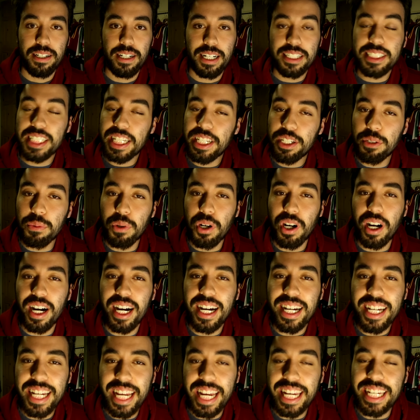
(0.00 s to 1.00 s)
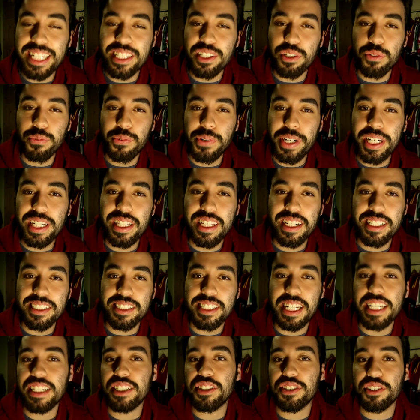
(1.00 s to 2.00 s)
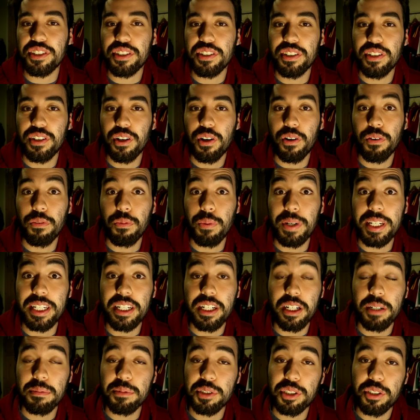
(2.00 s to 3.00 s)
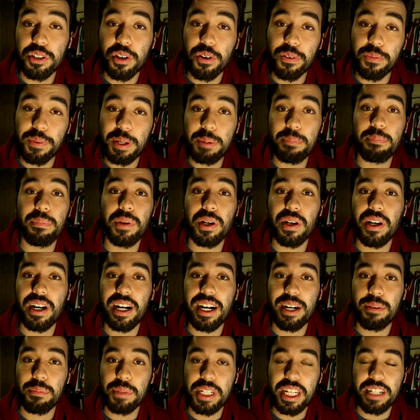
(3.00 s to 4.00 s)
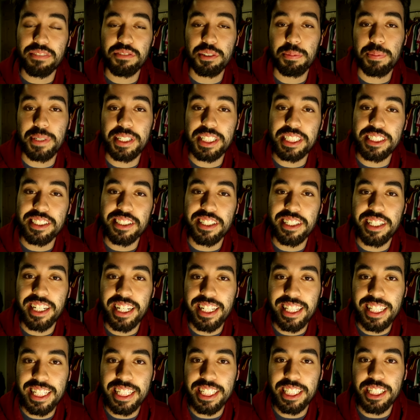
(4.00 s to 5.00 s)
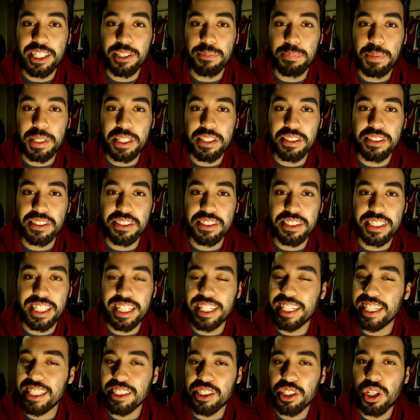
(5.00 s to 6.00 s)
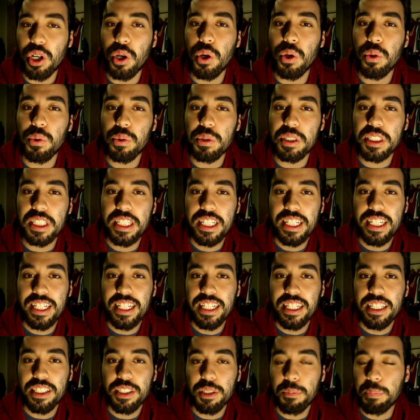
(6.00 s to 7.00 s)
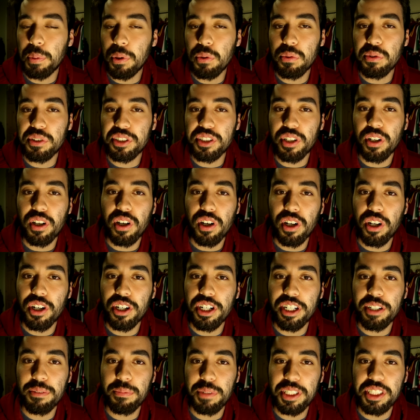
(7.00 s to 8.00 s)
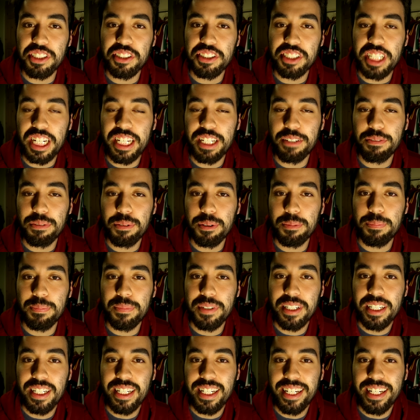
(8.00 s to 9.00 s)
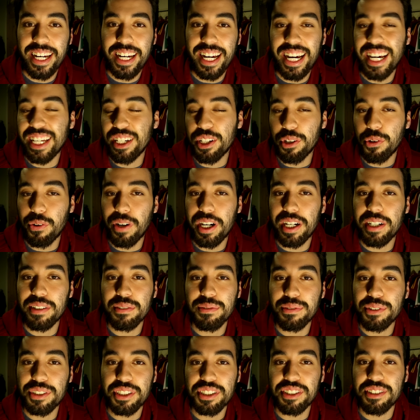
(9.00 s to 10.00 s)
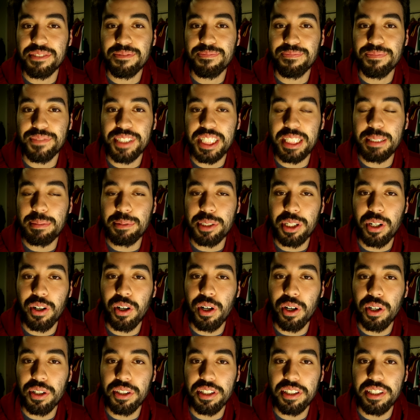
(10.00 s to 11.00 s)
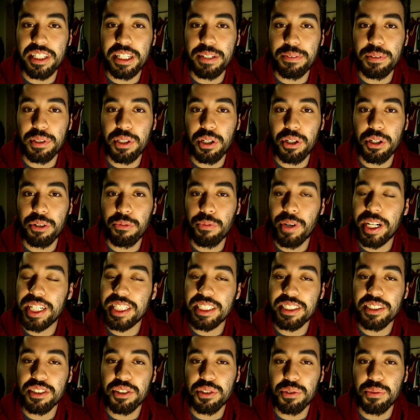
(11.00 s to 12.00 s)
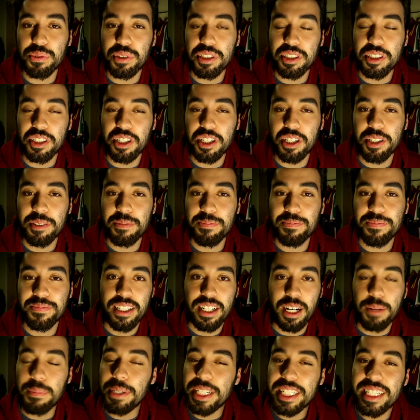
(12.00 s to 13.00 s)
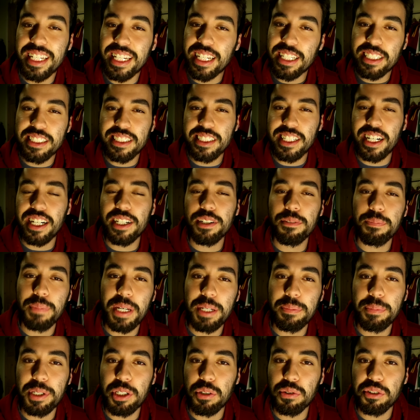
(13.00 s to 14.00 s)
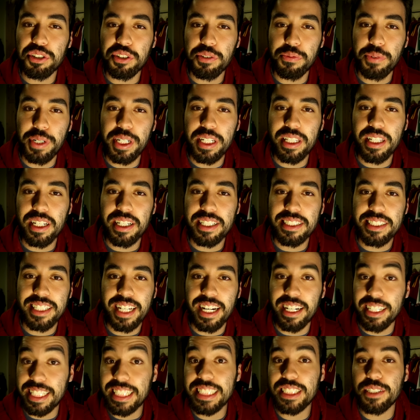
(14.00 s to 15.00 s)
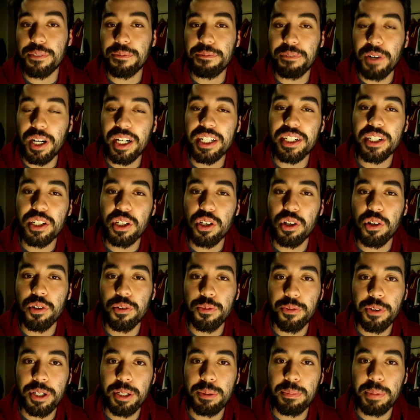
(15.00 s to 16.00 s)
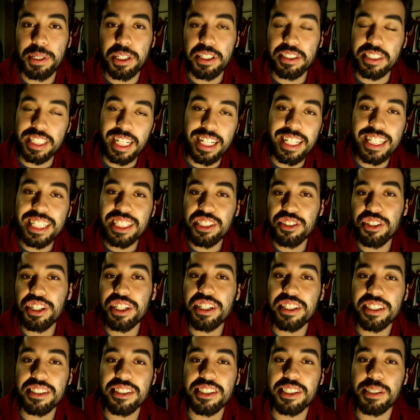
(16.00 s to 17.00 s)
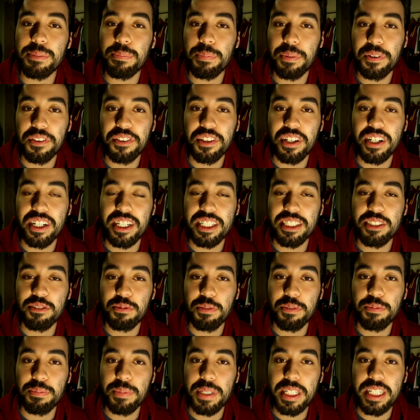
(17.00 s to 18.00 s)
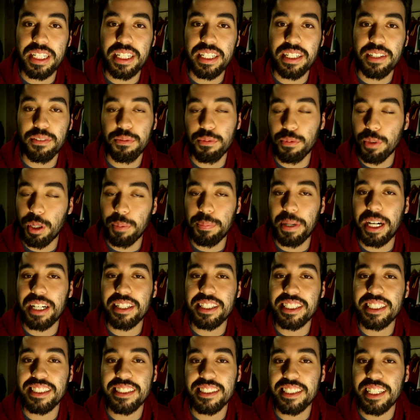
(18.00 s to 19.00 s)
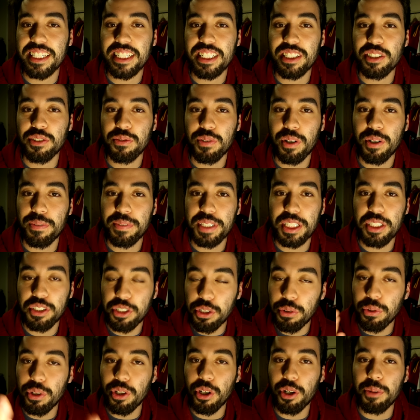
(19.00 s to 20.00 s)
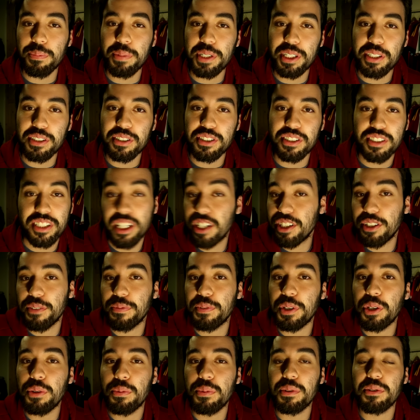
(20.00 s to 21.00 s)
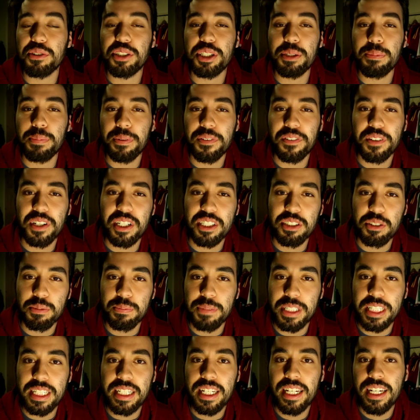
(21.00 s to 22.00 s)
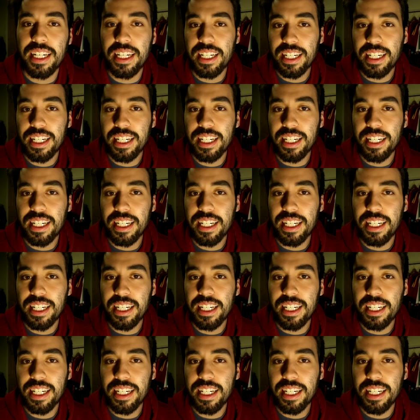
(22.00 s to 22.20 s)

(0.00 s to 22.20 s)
I'll tell you what, I hate the realisation of when it comes to November and we have to play Sunday League, because it gets cold, the balls start hurting when you save them, and the ground just seems to harden even though it rains all the time. I mean, it's kind of made me also realise that I need to find a girlfriend, because at least she can sympathise with me about these things rather than you lot, because none of you will sympathise with me.